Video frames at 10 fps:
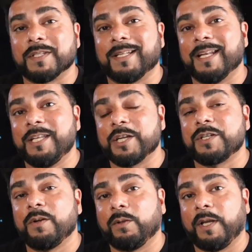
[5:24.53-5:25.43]
is an
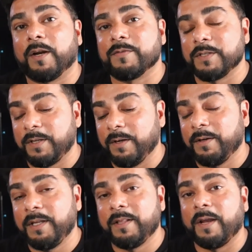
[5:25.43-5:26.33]
additional layer of
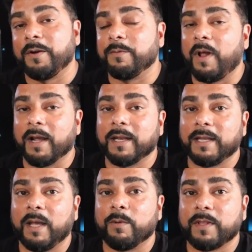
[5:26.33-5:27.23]
security that you're not going
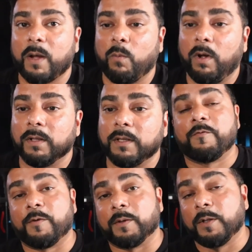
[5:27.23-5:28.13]
to get with that wallet.
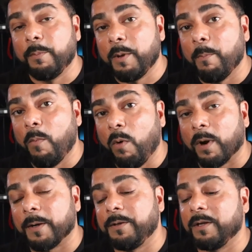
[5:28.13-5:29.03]
For a little bit
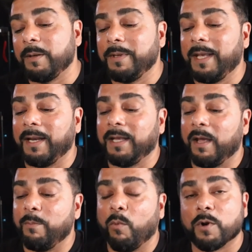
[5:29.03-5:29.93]
more, you're going to be getting
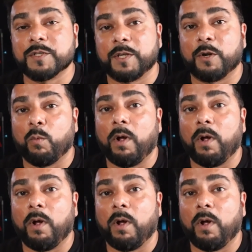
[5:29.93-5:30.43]
a more secure